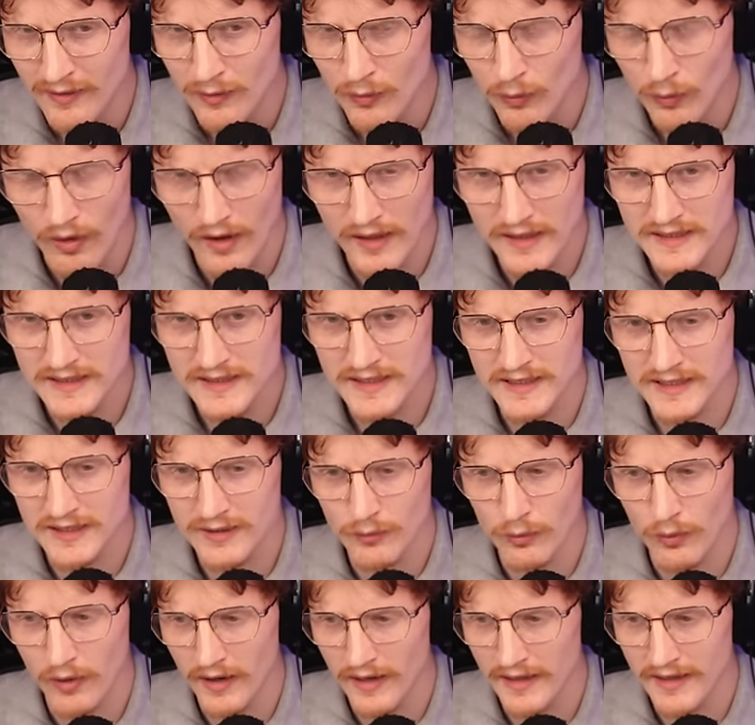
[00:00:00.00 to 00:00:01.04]
Why did it?
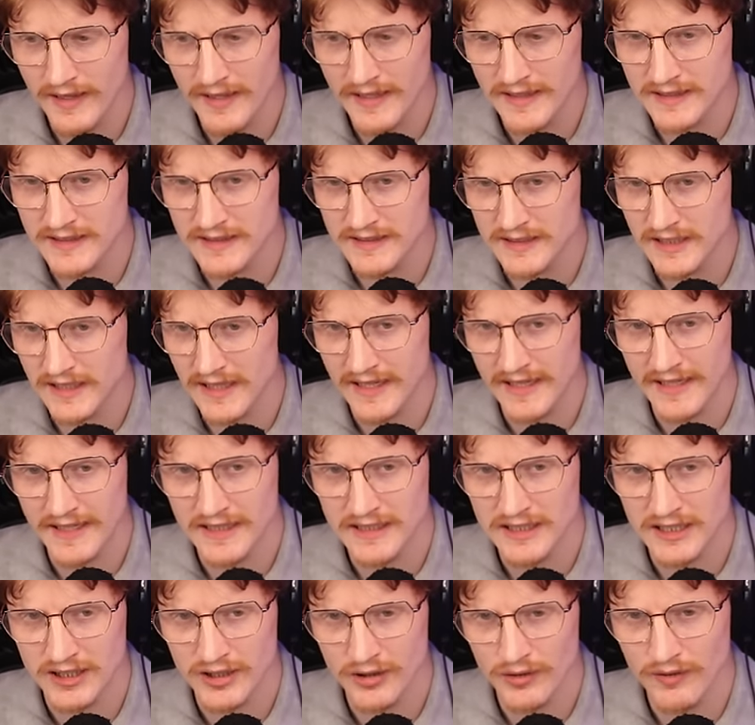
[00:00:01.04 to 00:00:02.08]
Why are they? Do they need
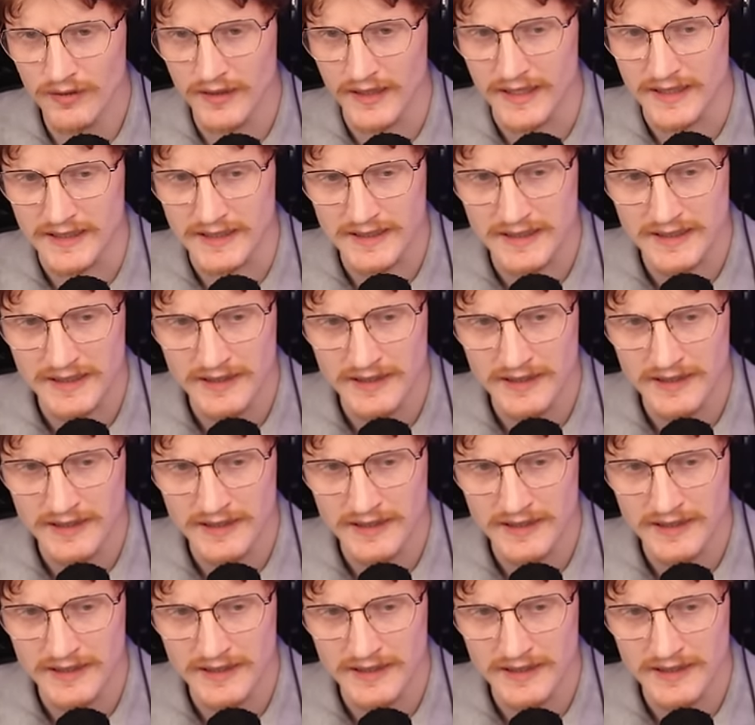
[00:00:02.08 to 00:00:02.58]
to do this?